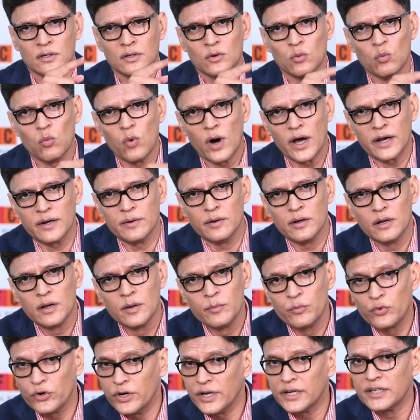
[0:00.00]
1.
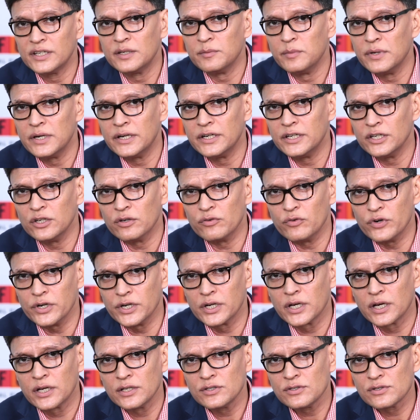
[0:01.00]
Predictability of
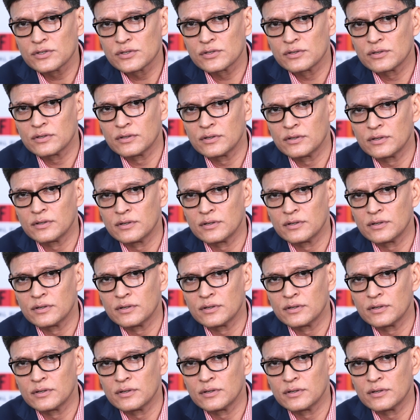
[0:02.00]
returns.